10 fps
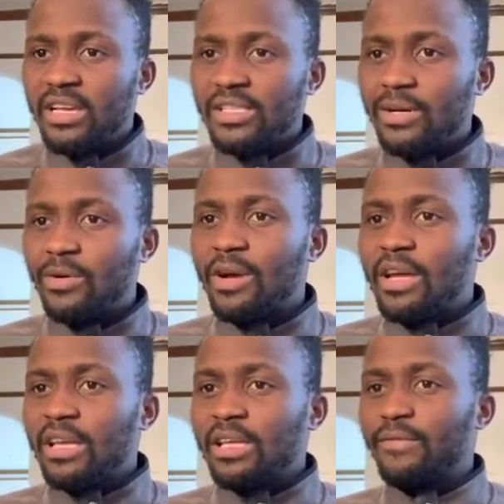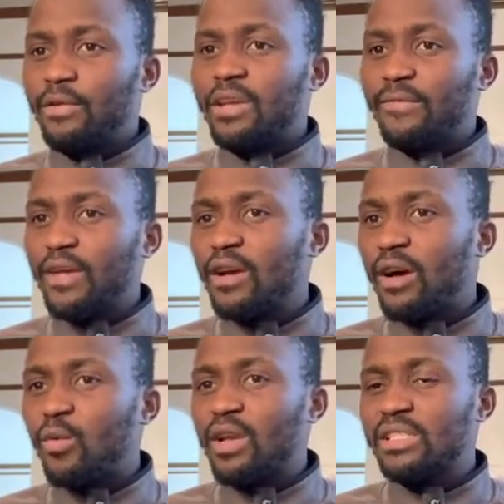So if you figure
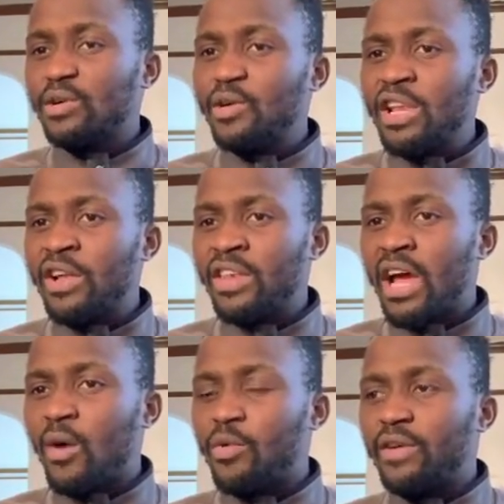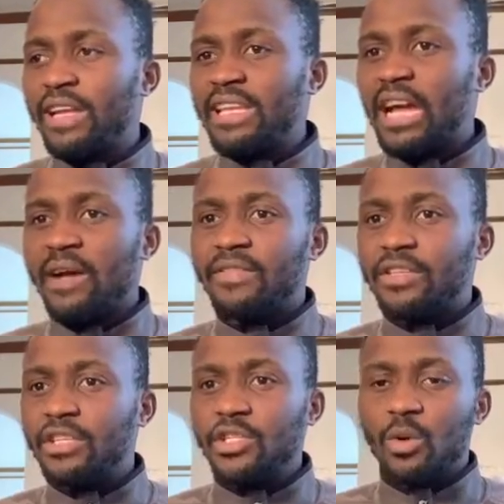out what is going on now, we already have
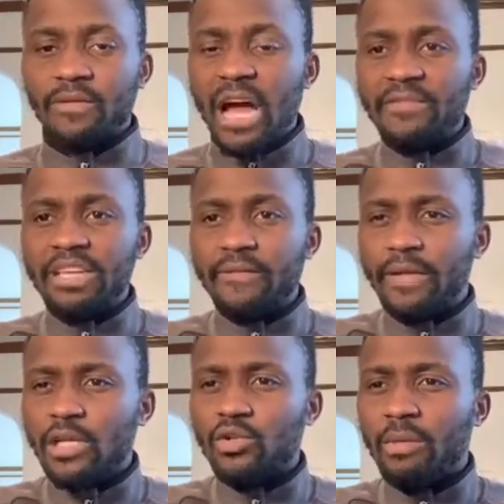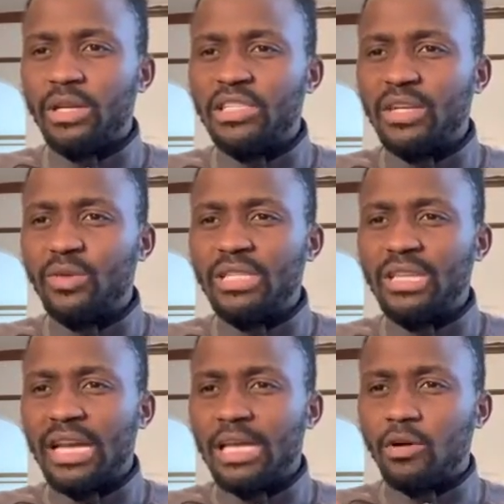the issue of having a virtual machine, which is
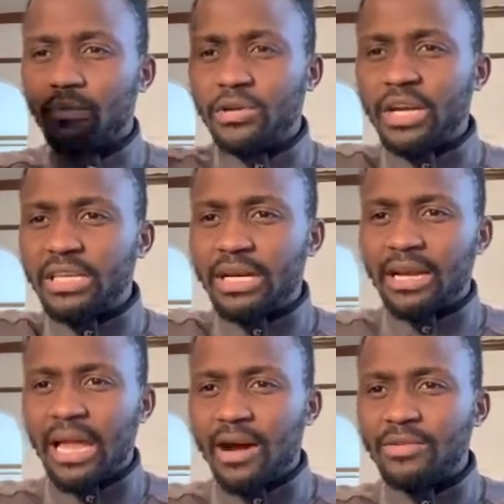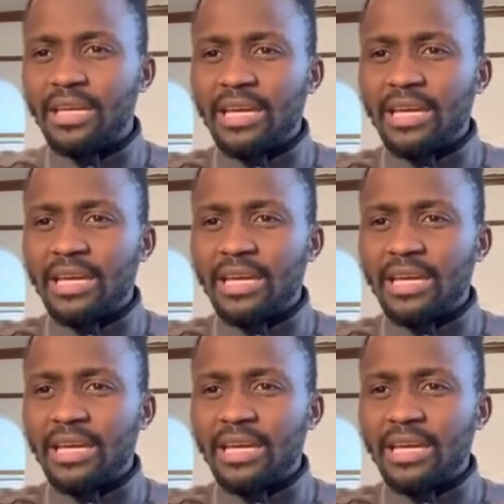like a computer in the cloud.